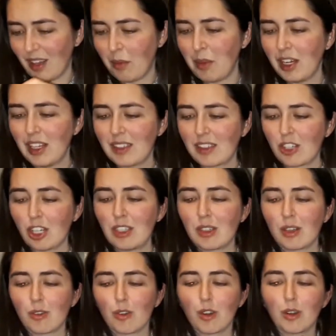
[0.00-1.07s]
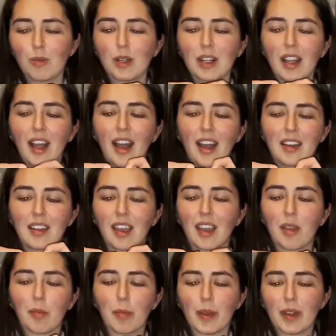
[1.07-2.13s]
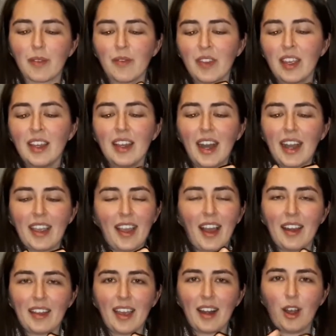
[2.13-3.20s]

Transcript: I mean, it's just a normal card game, but I can't get